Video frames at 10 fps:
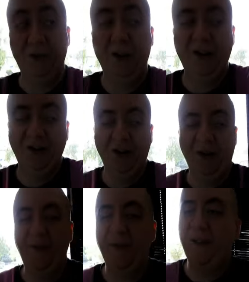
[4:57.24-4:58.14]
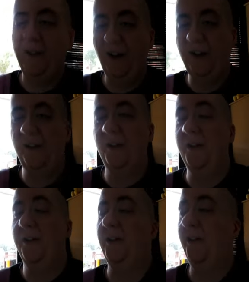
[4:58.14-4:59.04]
guys. I feel like,
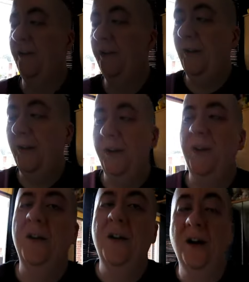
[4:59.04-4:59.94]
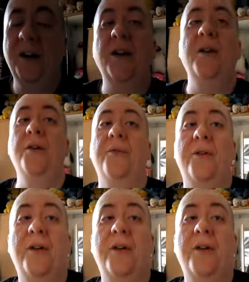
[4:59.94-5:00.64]
uh, I don't know,